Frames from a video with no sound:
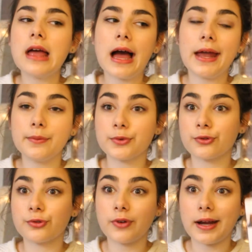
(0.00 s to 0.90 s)
and it was
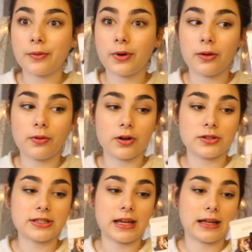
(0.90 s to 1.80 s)
great what I
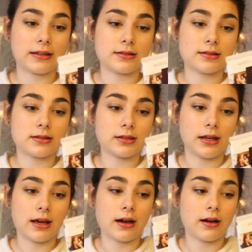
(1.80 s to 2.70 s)
watched, and
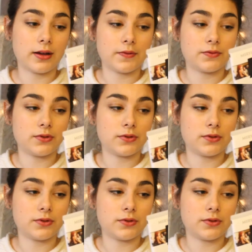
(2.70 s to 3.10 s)
yeah, I